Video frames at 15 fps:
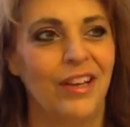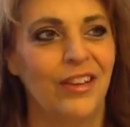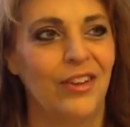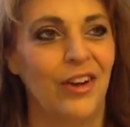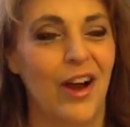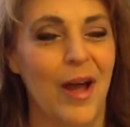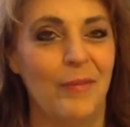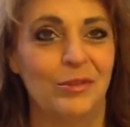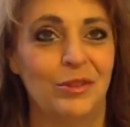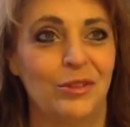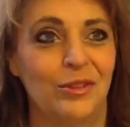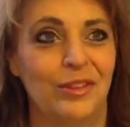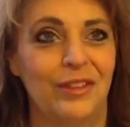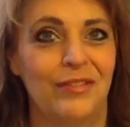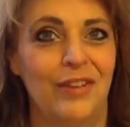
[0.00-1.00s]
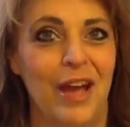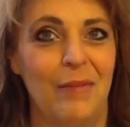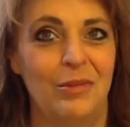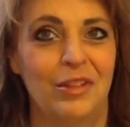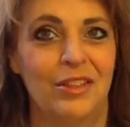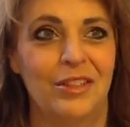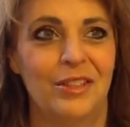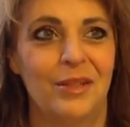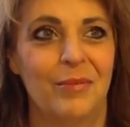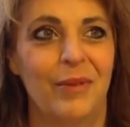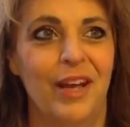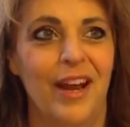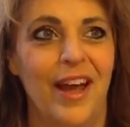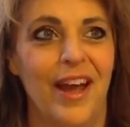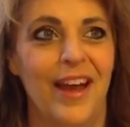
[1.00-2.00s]
They're absolutely fabulous,
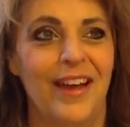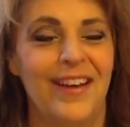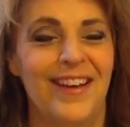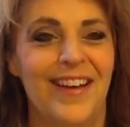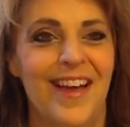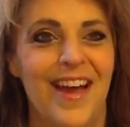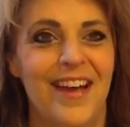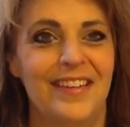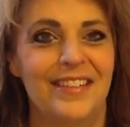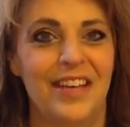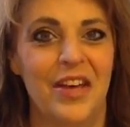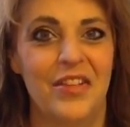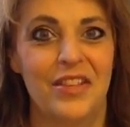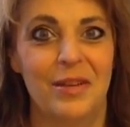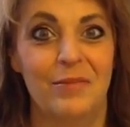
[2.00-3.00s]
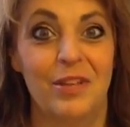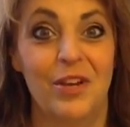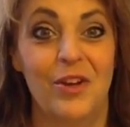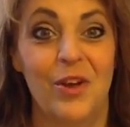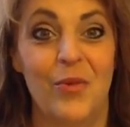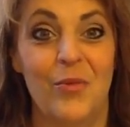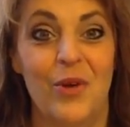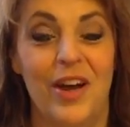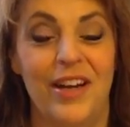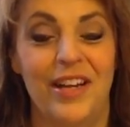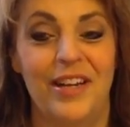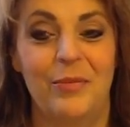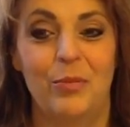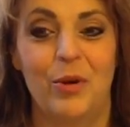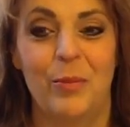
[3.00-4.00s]
but I tell them that
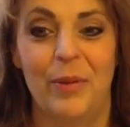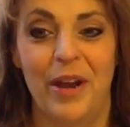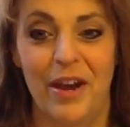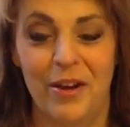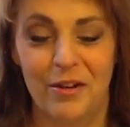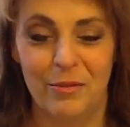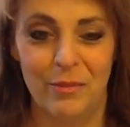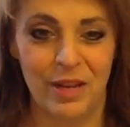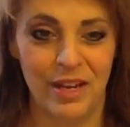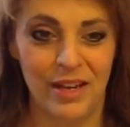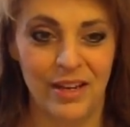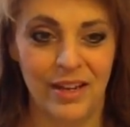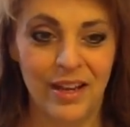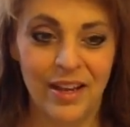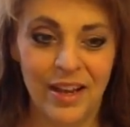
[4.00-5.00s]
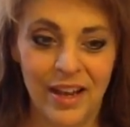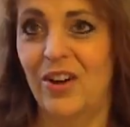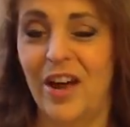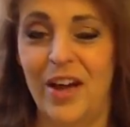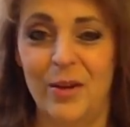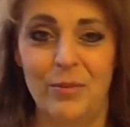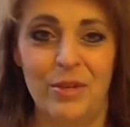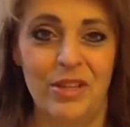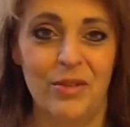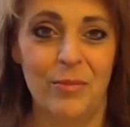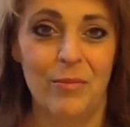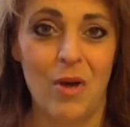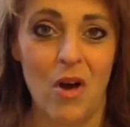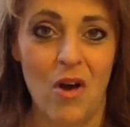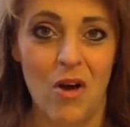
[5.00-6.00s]
nobody prepared me for how to be the
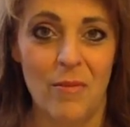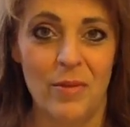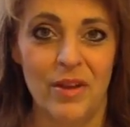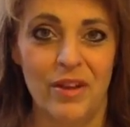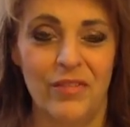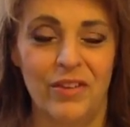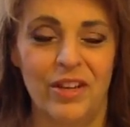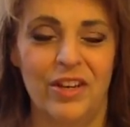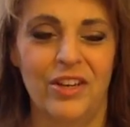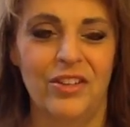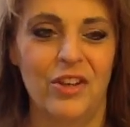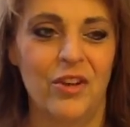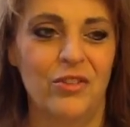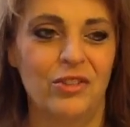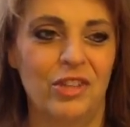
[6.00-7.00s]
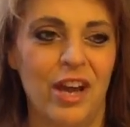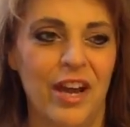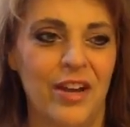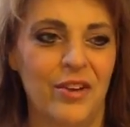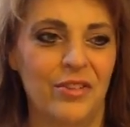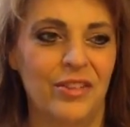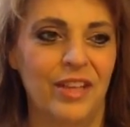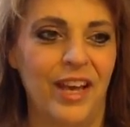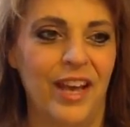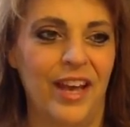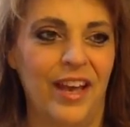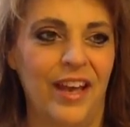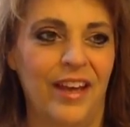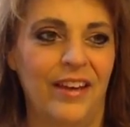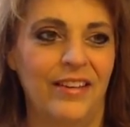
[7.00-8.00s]
mom of an adult child,
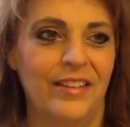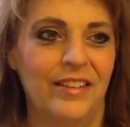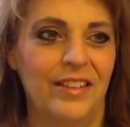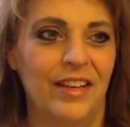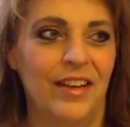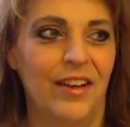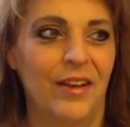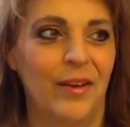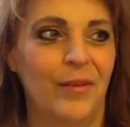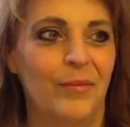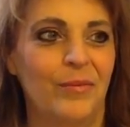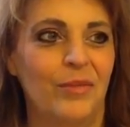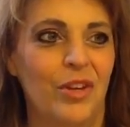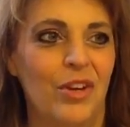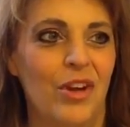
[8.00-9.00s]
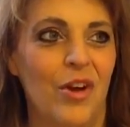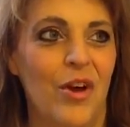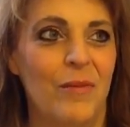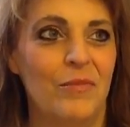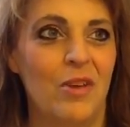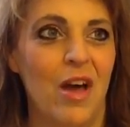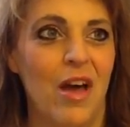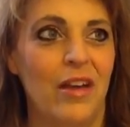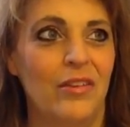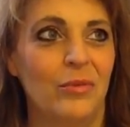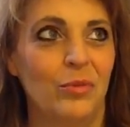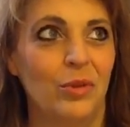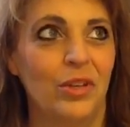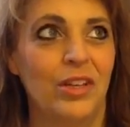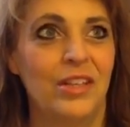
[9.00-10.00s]
and I'm not
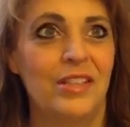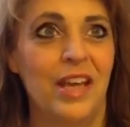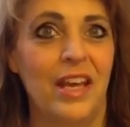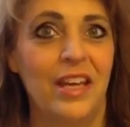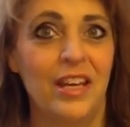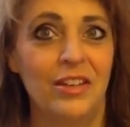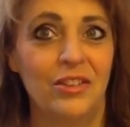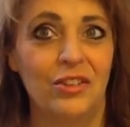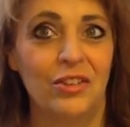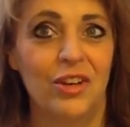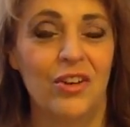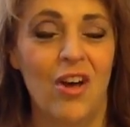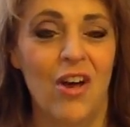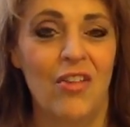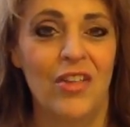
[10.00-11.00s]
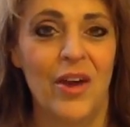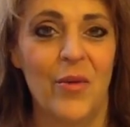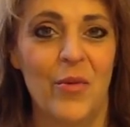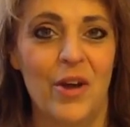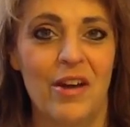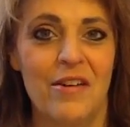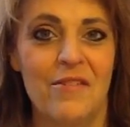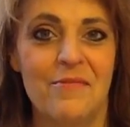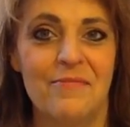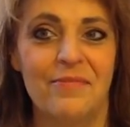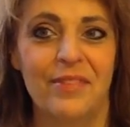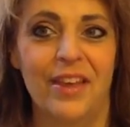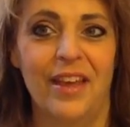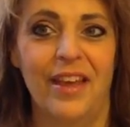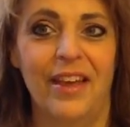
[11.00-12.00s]
really taking to it all that well
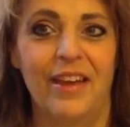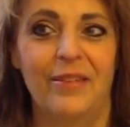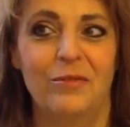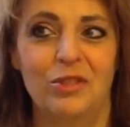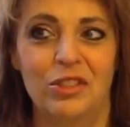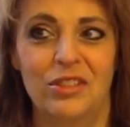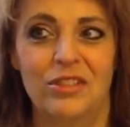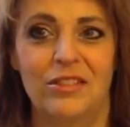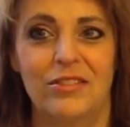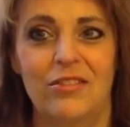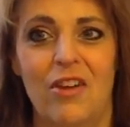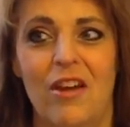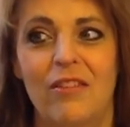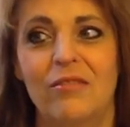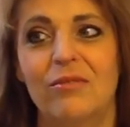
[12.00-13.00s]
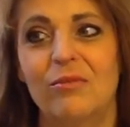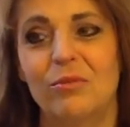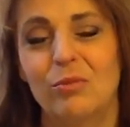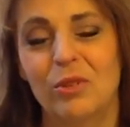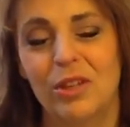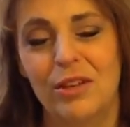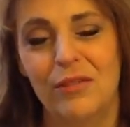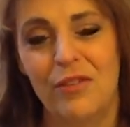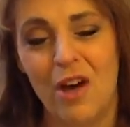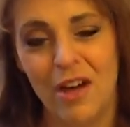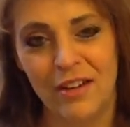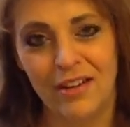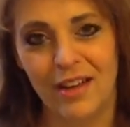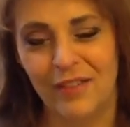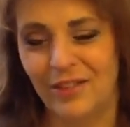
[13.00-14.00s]
and just not really
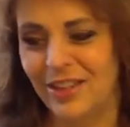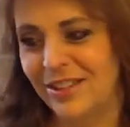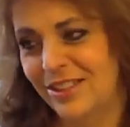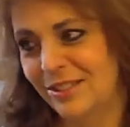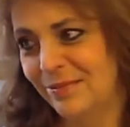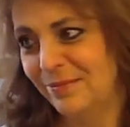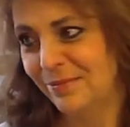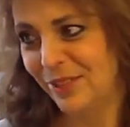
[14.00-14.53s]
fond of it,